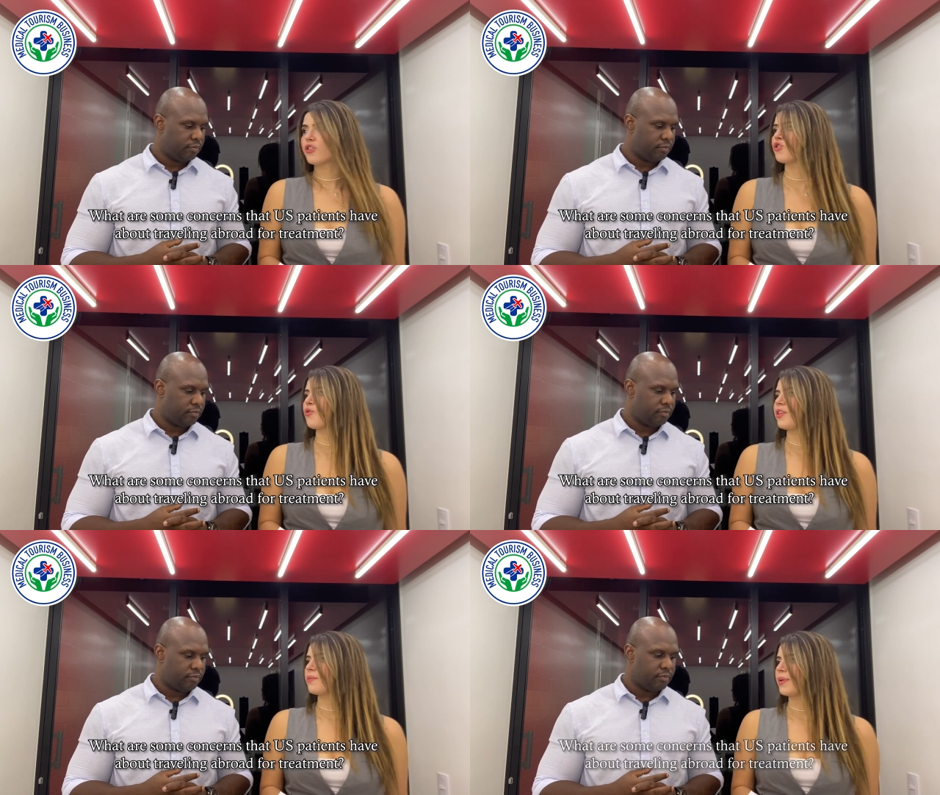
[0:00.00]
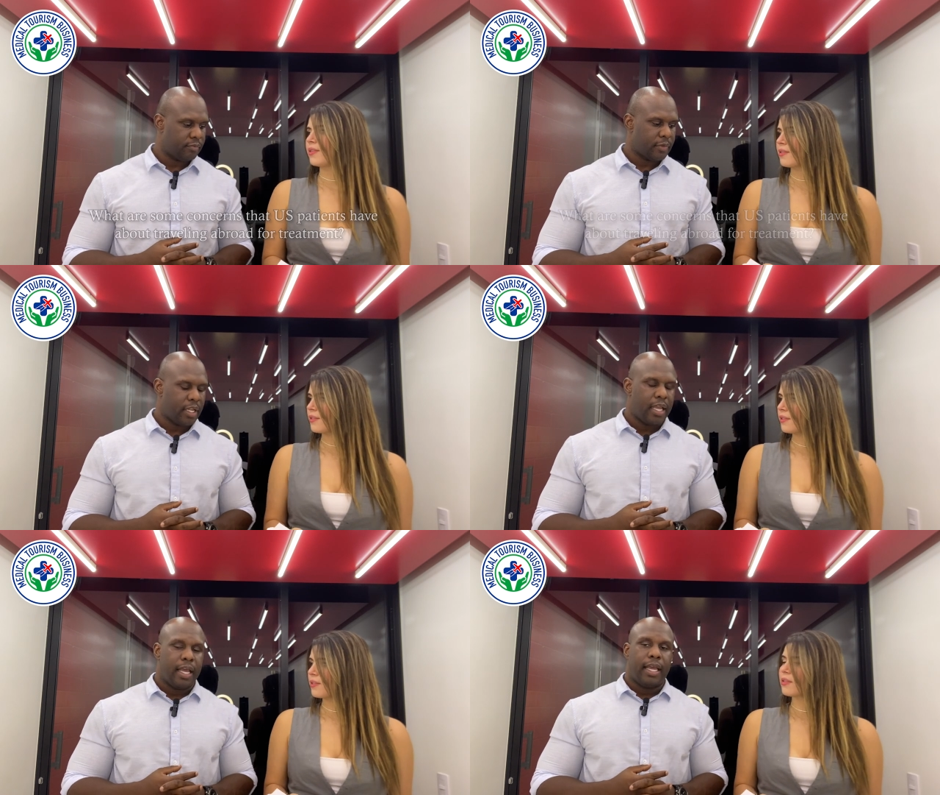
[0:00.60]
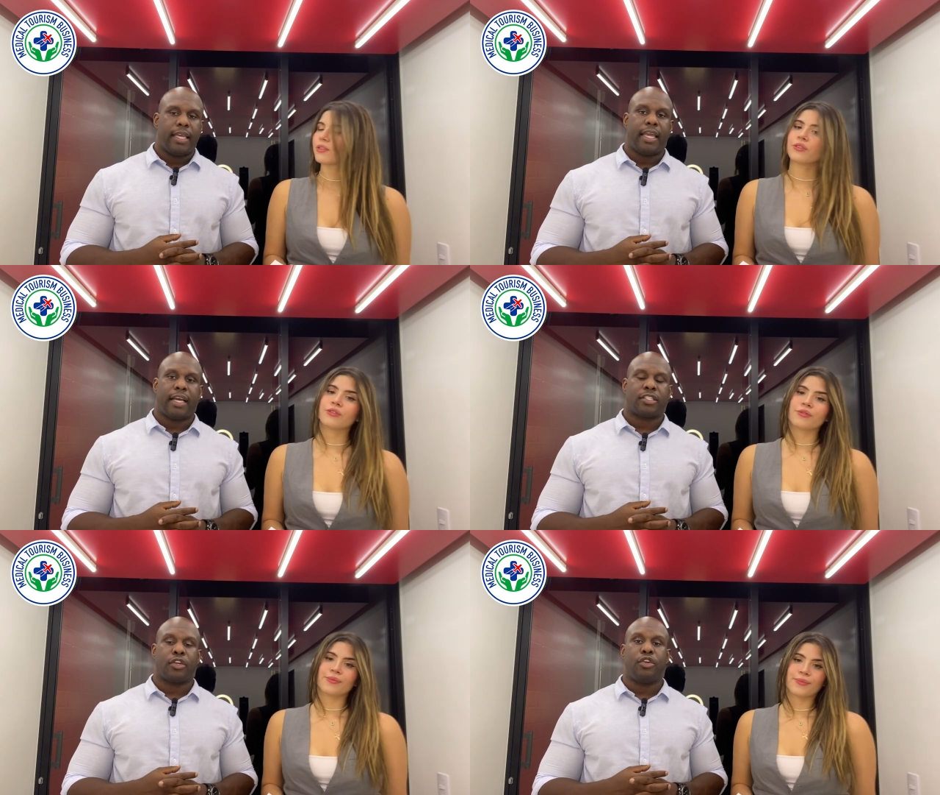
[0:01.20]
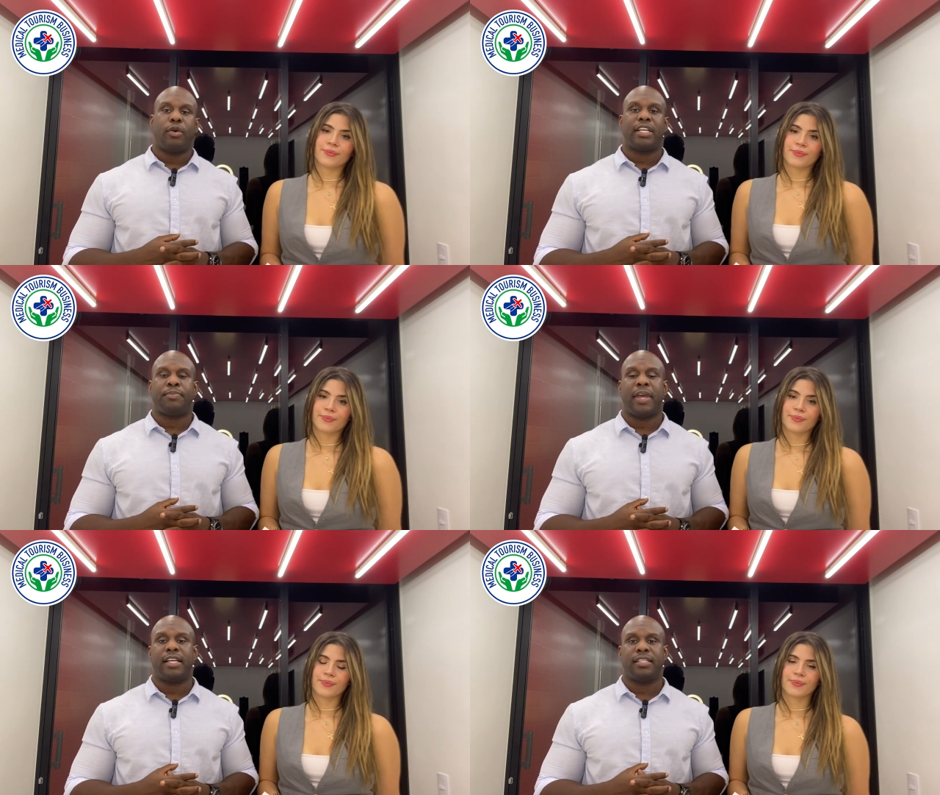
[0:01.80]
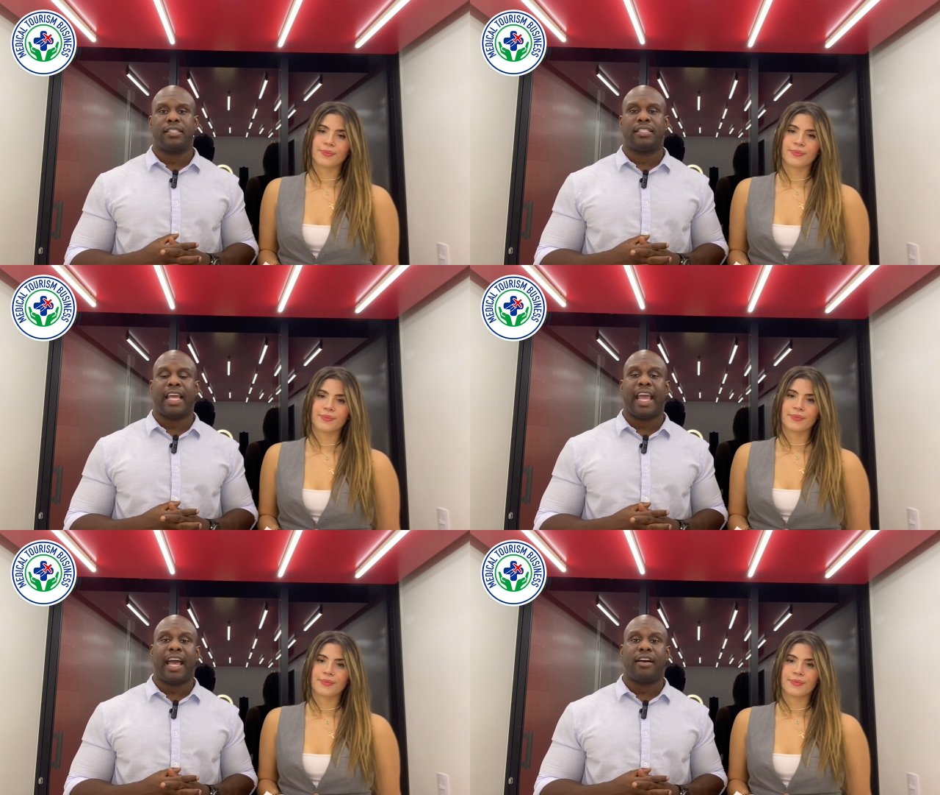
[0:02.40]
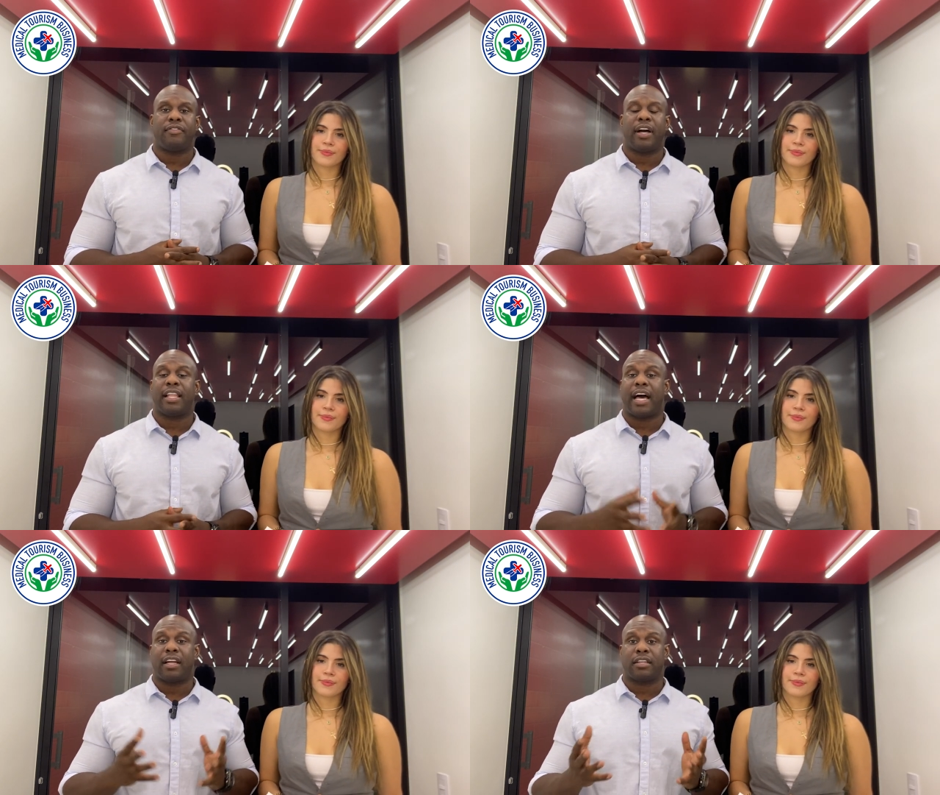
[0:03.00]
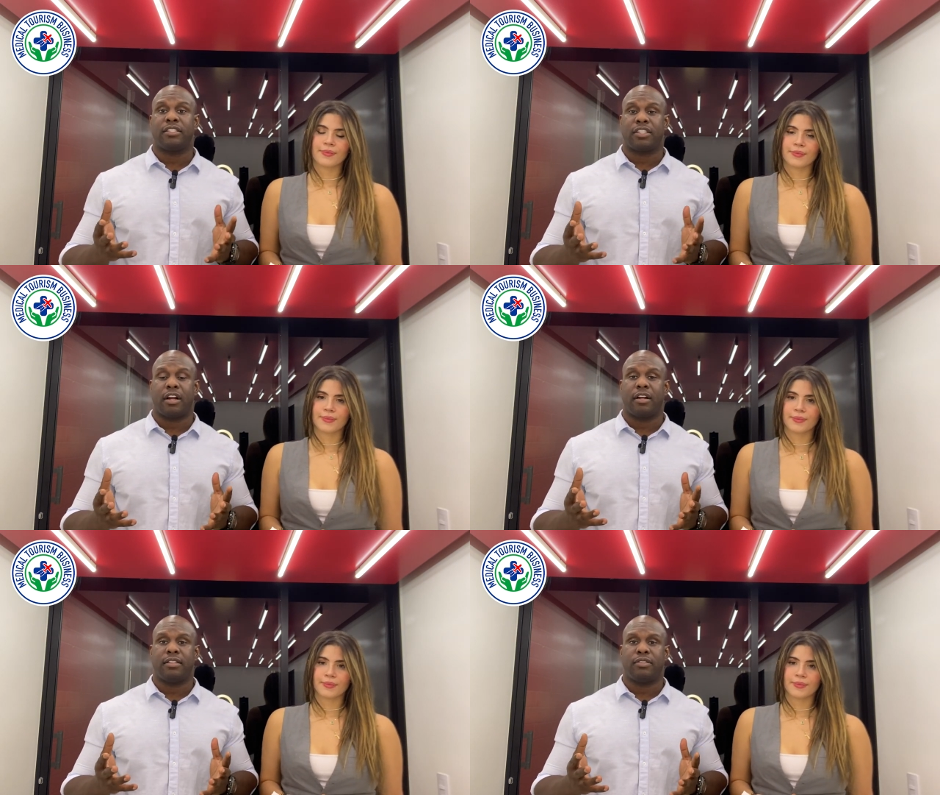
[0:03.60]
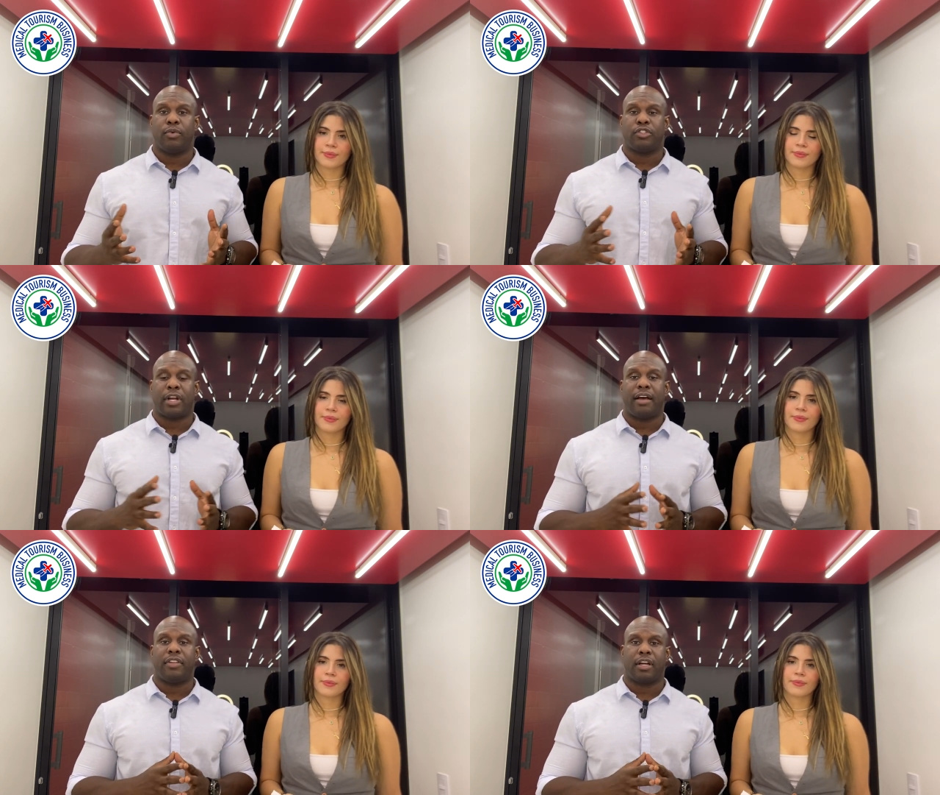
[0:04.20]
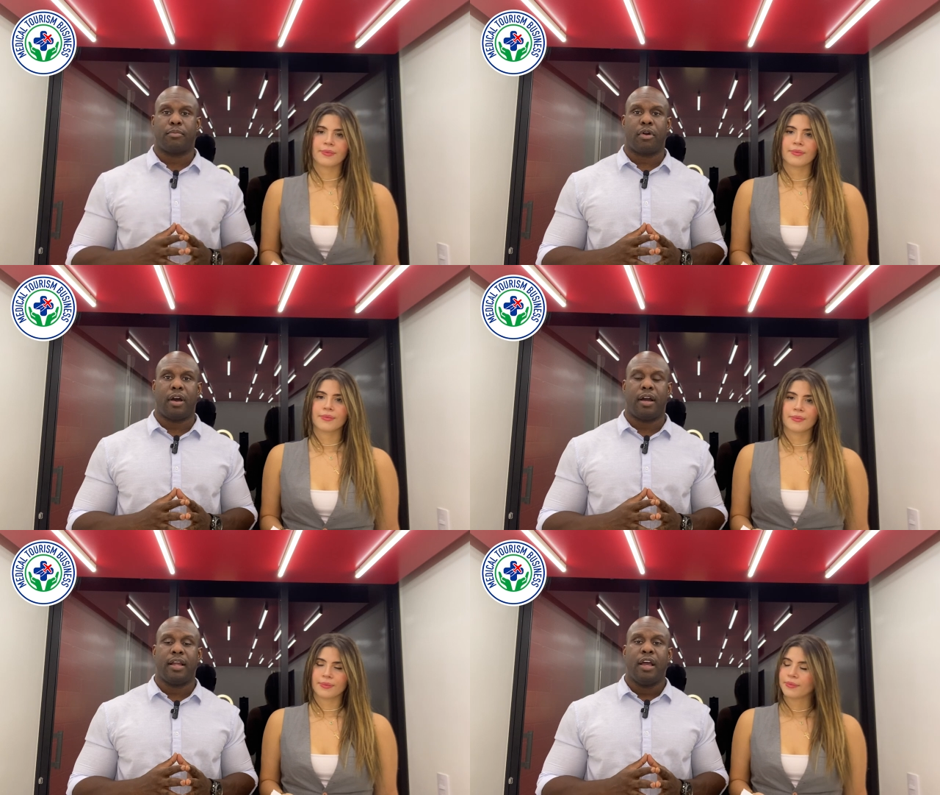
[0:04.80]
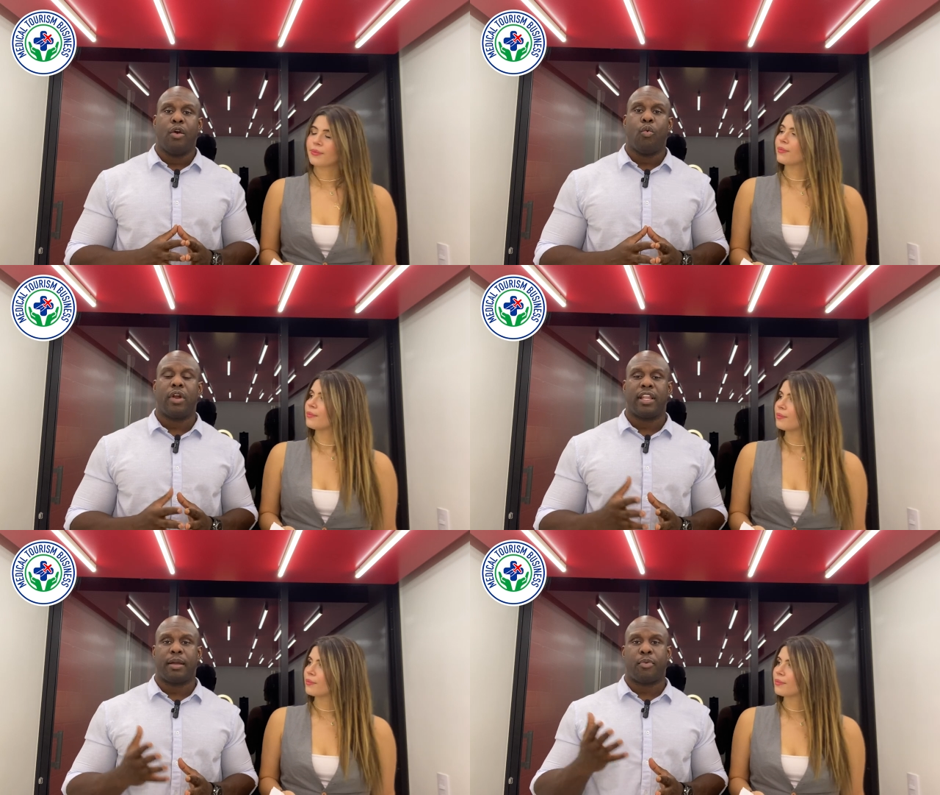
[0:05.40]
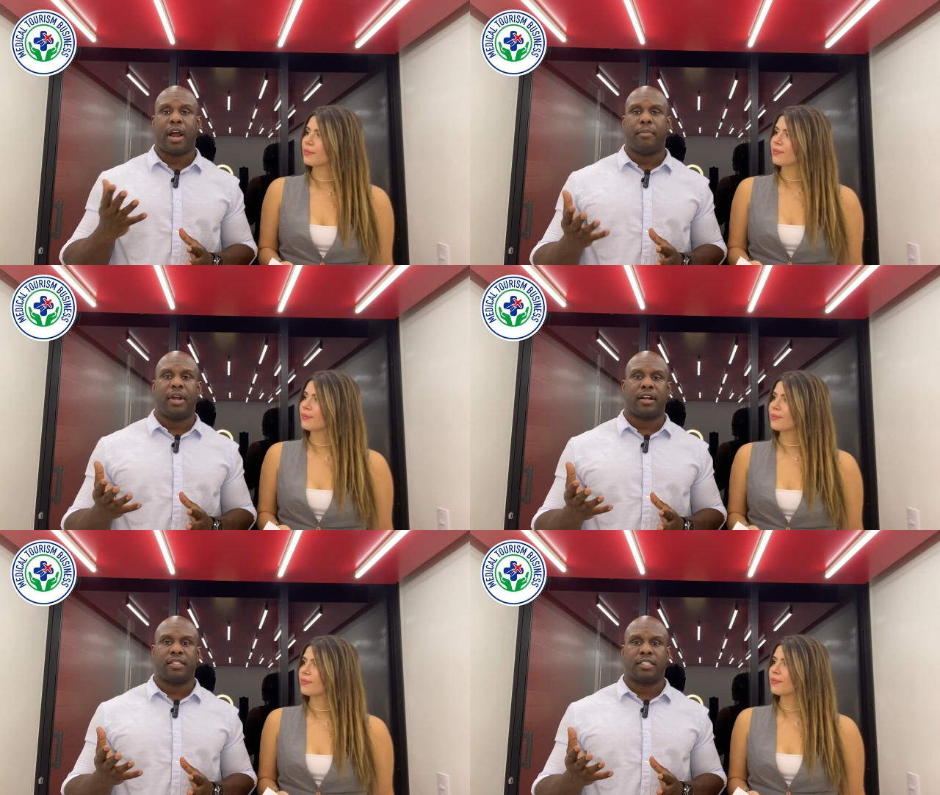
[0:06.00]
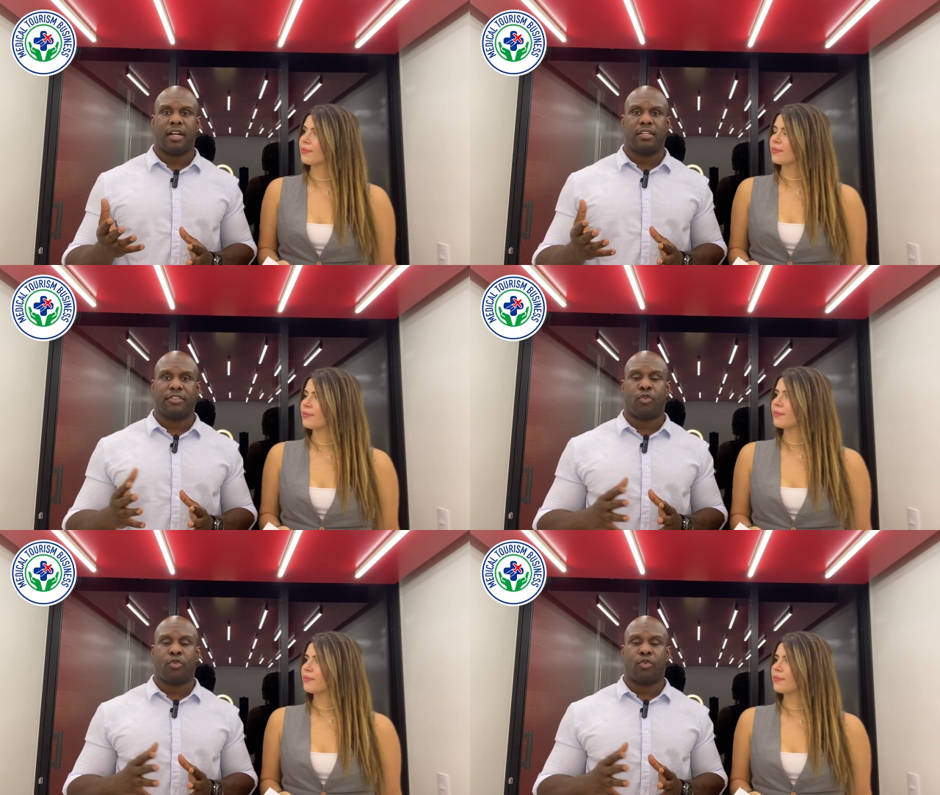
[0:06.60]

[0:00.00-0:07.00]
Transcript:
Speaker 1: for treatment.
Speaker 2: Yeah, so U.S. patients, they have a lot of concerns when traveling abroad. One of their primary concerns is